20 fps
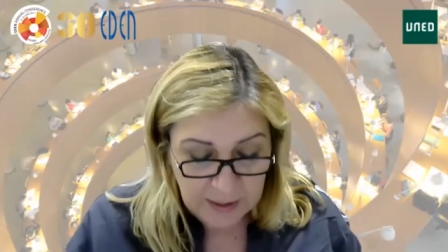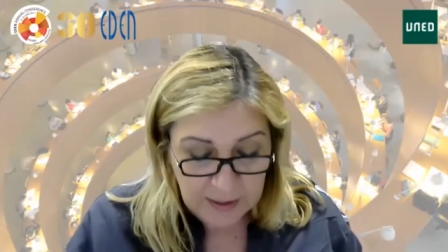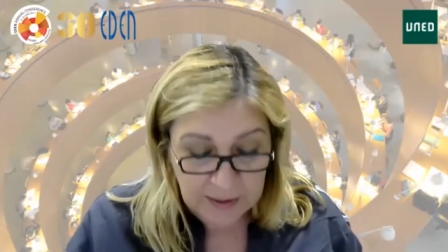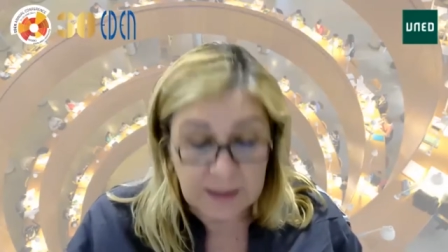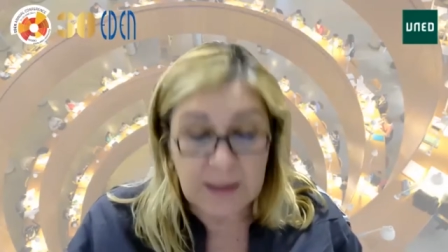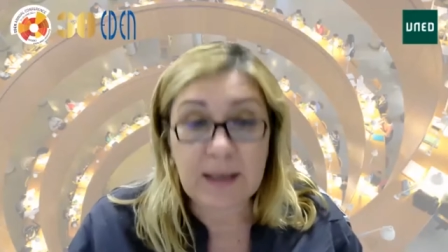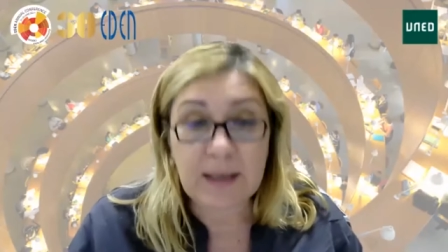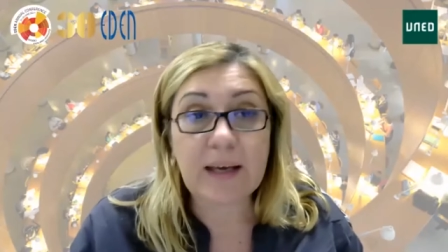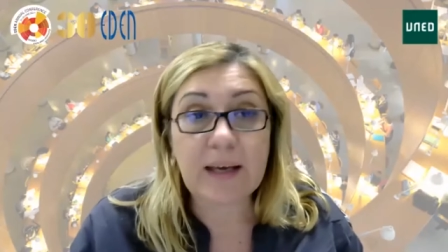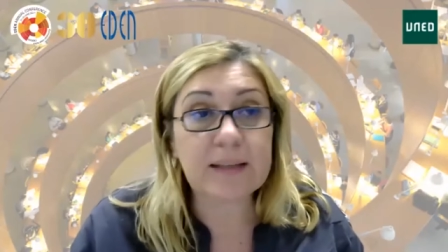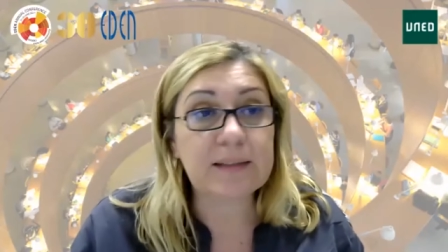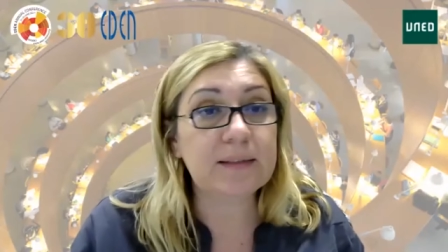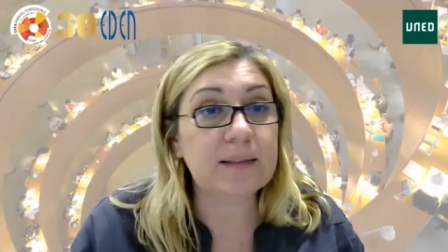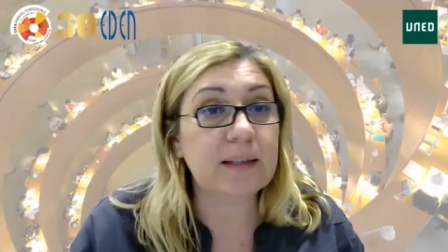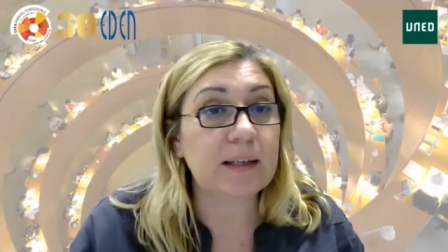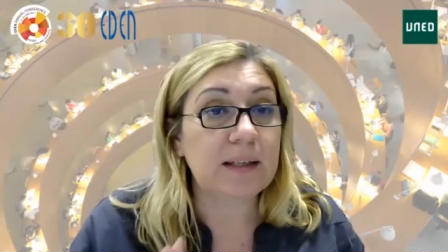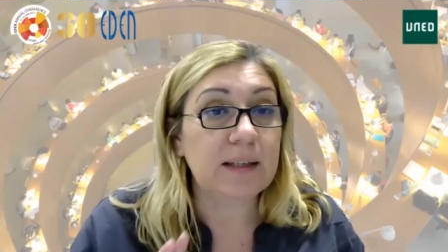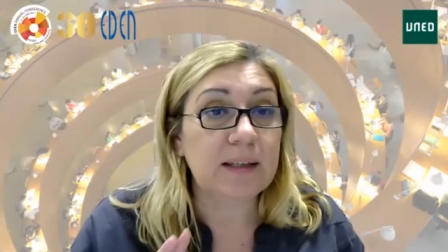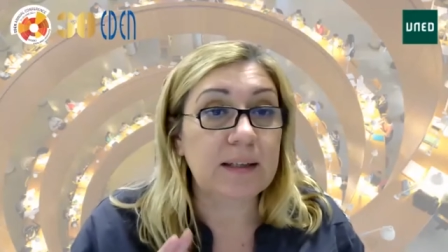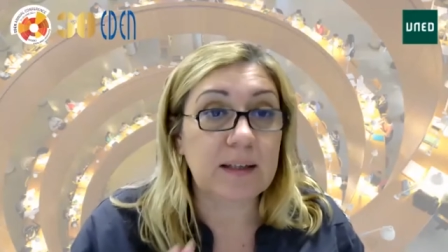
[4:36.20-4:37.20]
He has
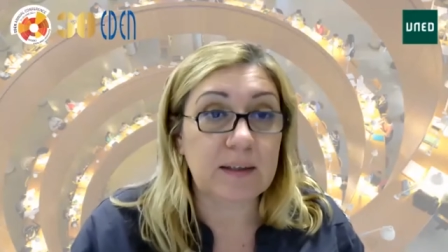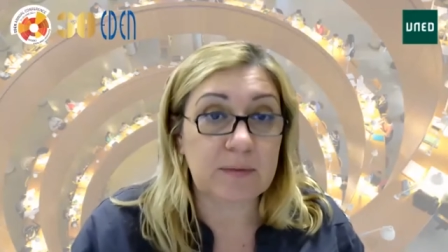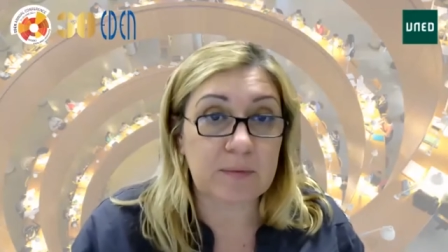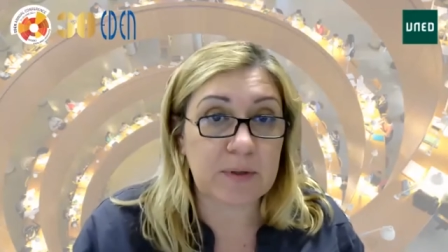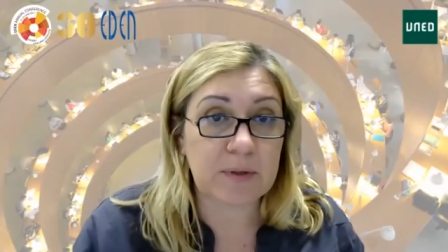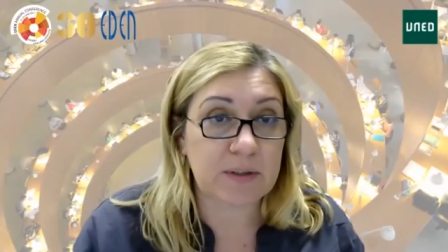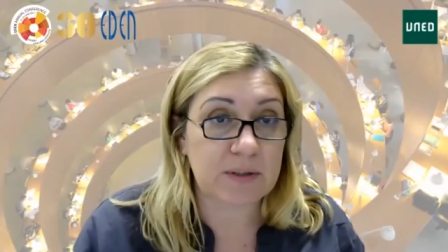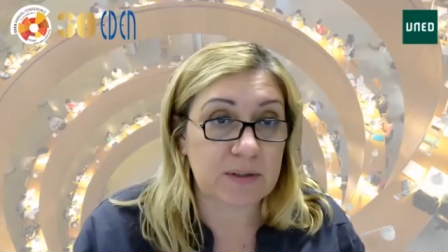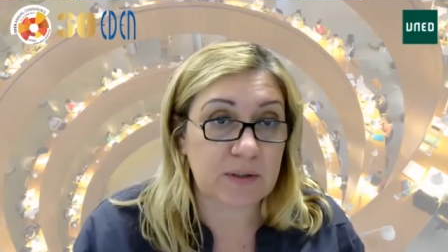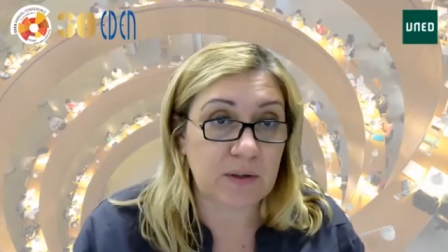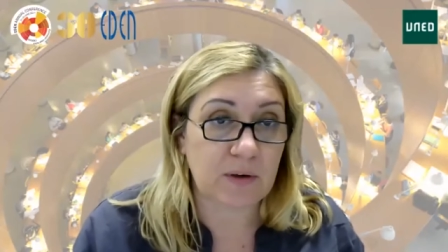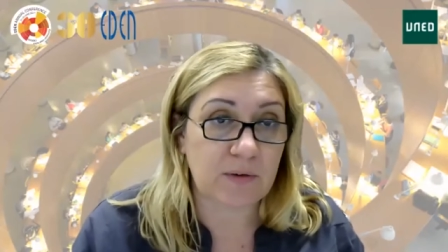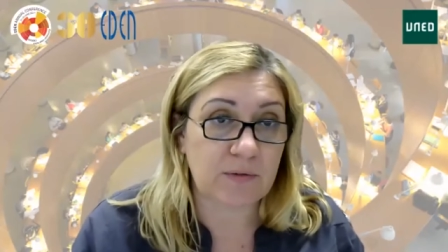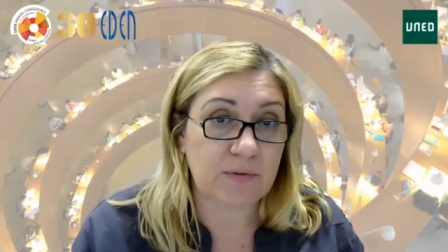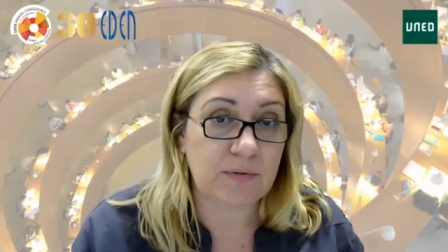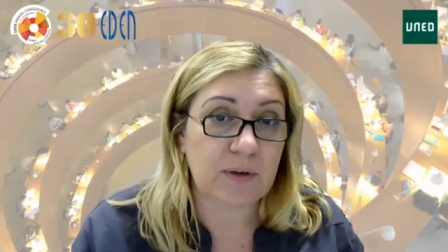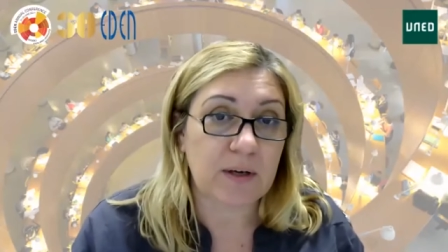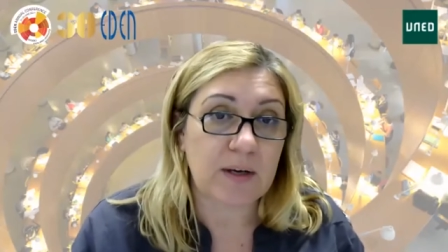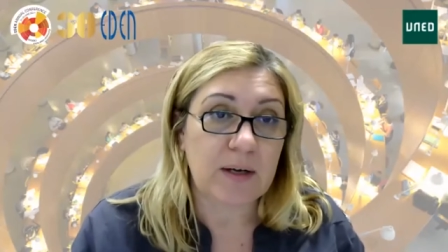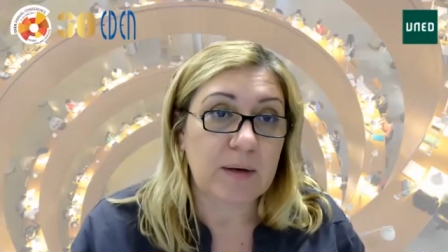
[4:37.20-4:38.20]
numerous
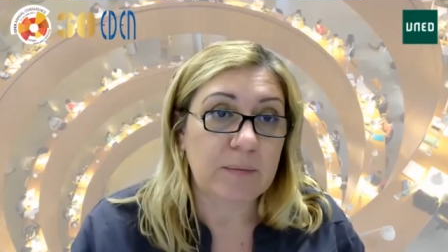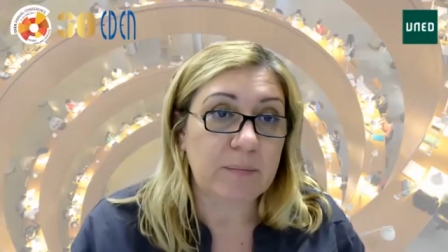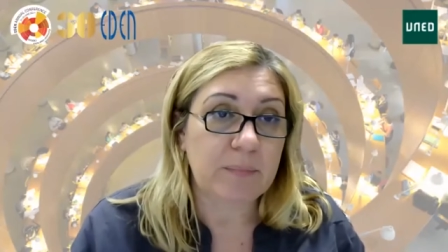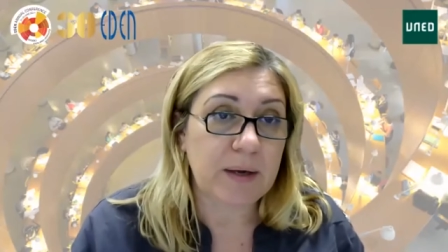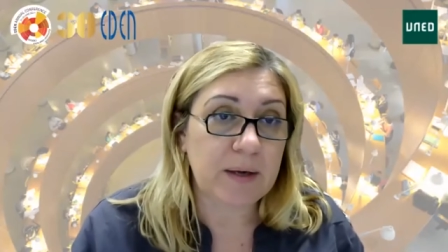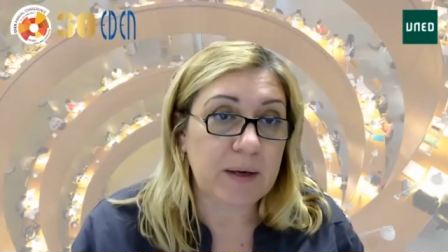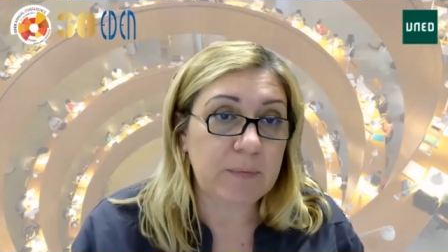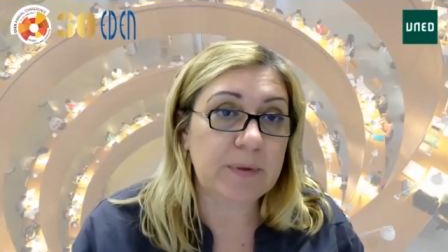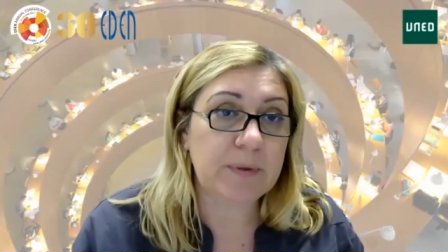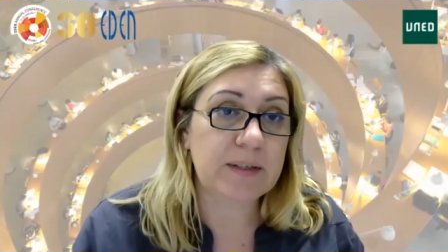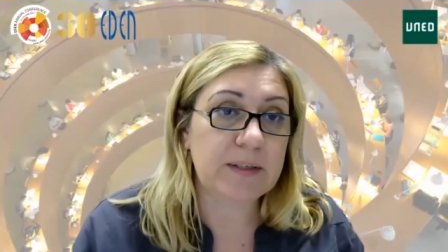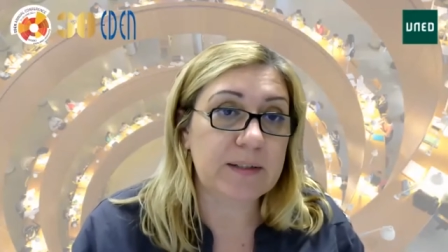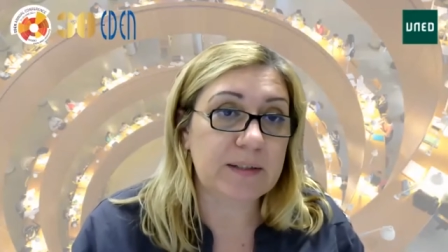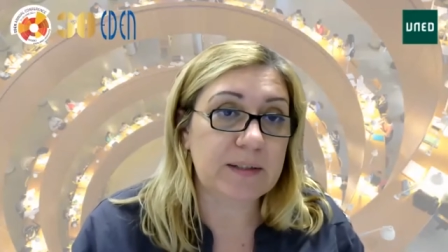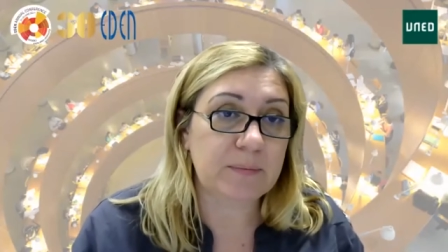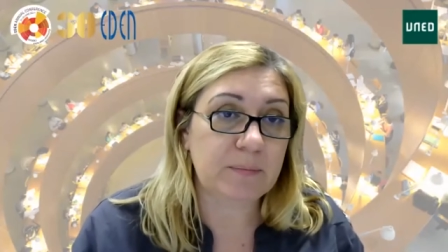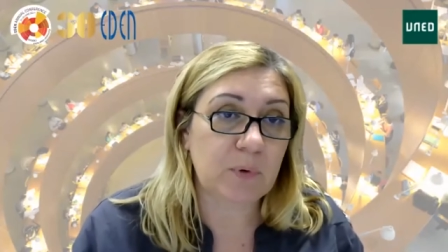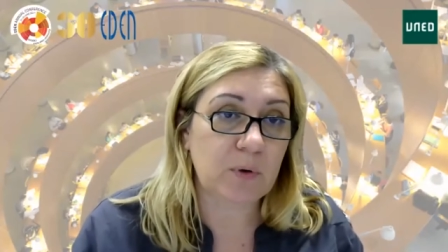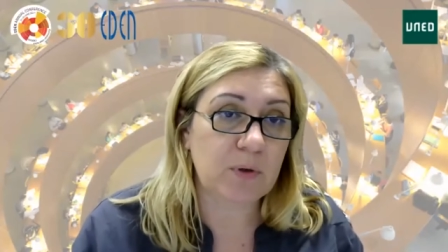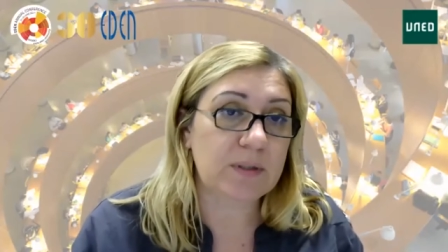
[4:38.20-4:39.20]
of
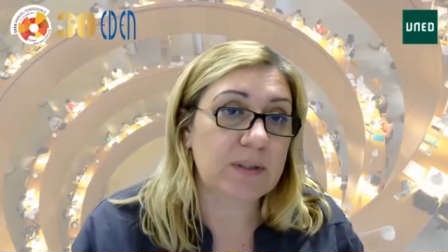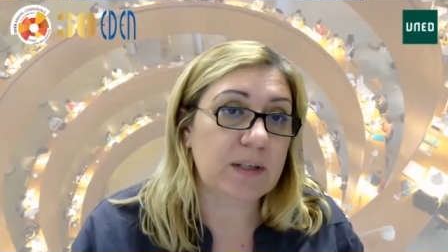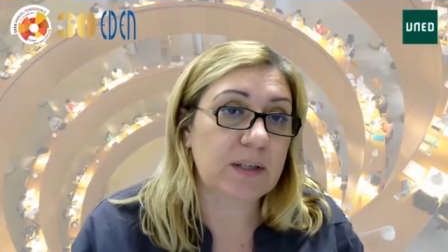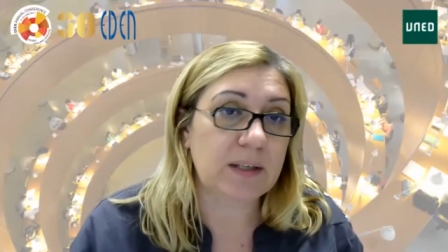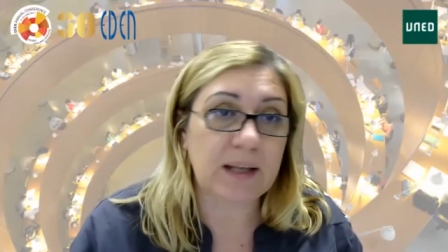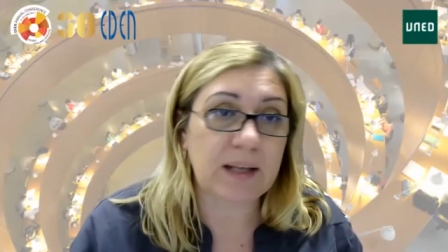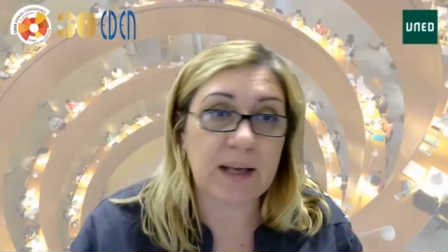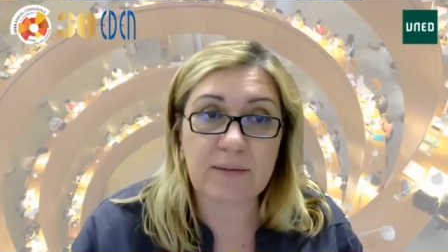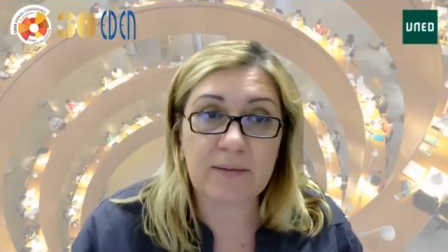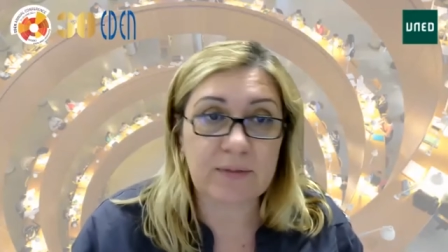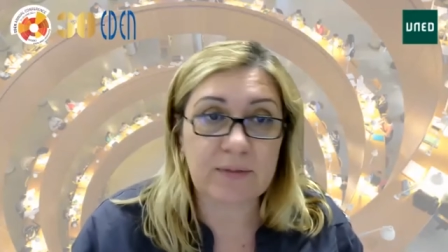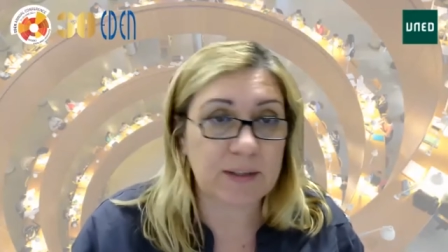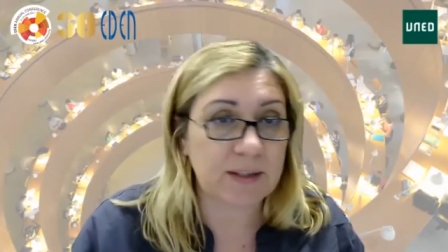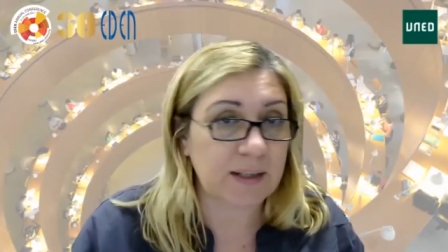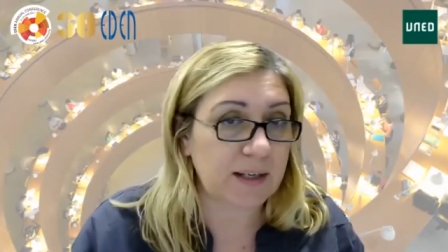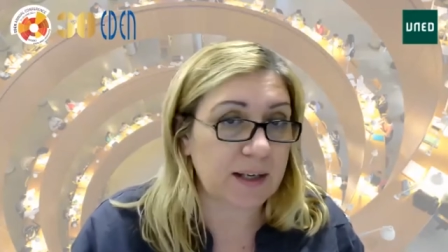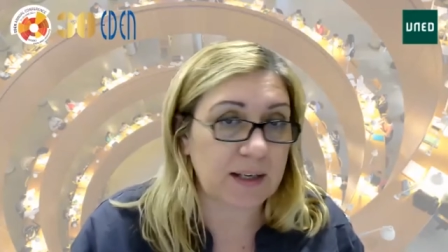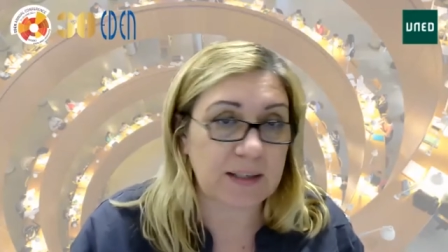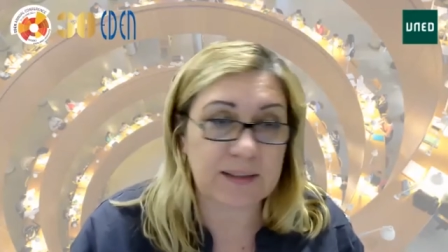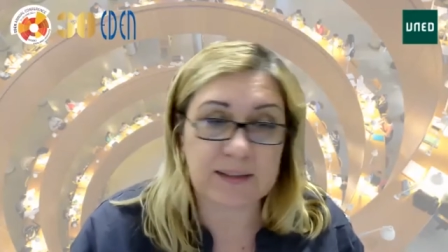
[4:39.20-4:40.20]
papers, books, and
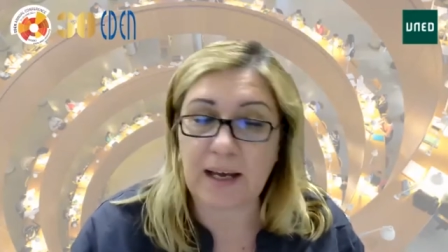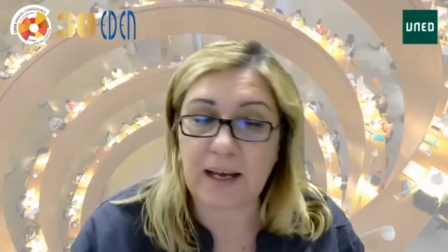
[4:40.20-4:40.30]
everything else.